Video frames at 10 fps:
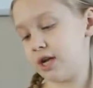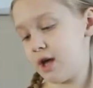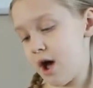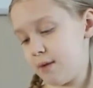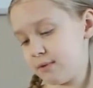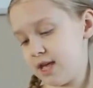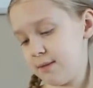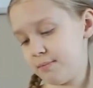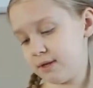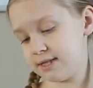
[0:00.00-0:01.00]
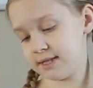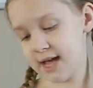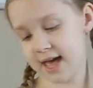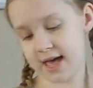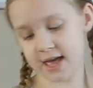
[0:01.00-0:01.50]
um, keep
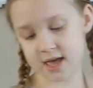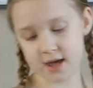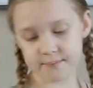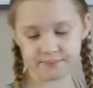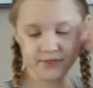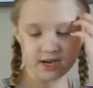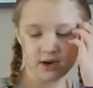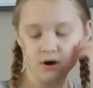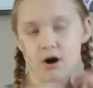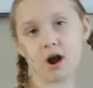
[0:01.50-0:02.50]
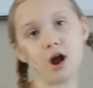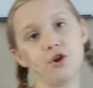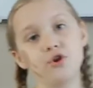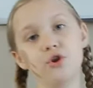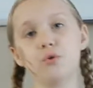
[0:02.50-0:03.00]
stay their
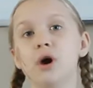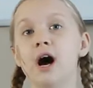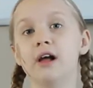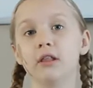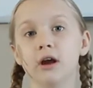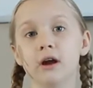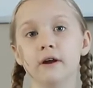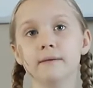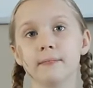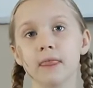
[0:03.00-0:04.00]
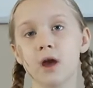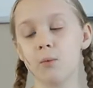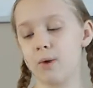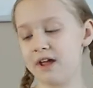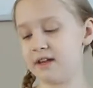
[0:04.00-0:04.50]
new color
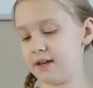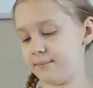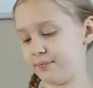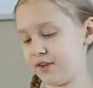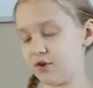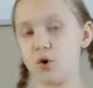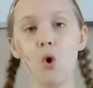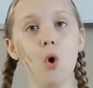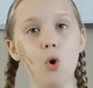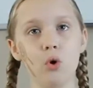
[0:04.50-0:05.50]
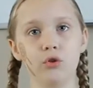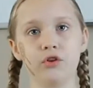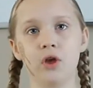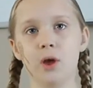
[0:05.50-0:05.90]
when they're cold,